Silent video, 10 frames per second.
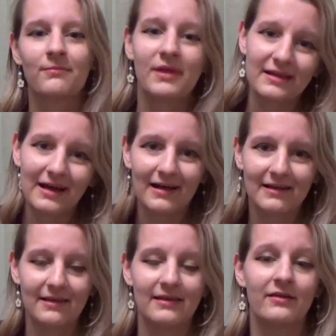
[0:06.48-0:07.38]

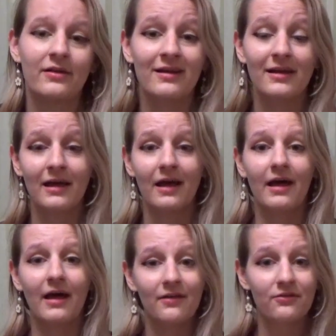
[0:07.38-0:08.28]
Mikali here,
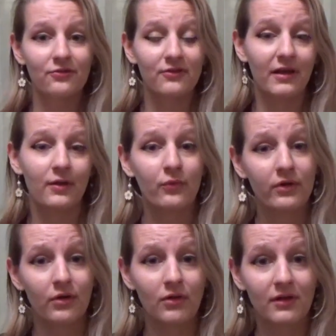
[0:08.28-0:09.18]
and today we
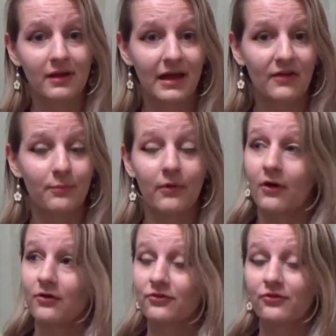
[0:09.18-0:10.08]
are looking at
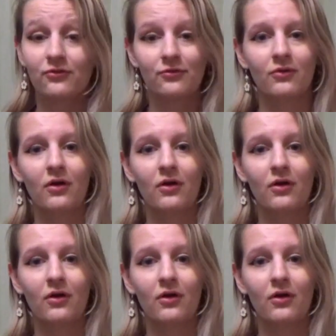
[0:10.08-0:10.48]
part 2